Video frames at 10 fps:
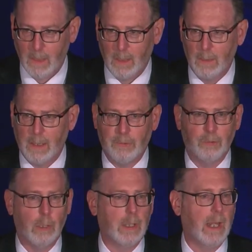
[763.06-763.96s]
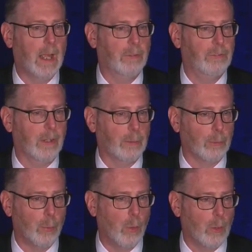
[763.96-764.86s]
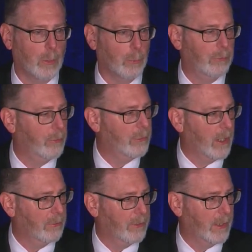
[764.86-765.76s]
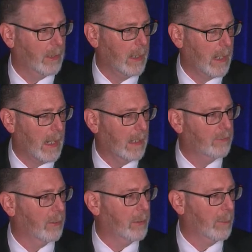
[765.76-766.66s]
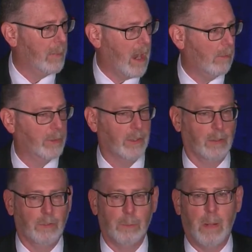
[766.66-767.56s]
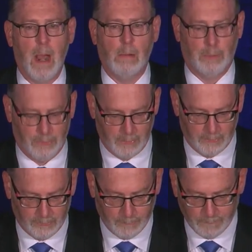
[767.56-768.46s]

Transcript: Let's look, as Senator Warren was suggesting, at some of the politics and policies.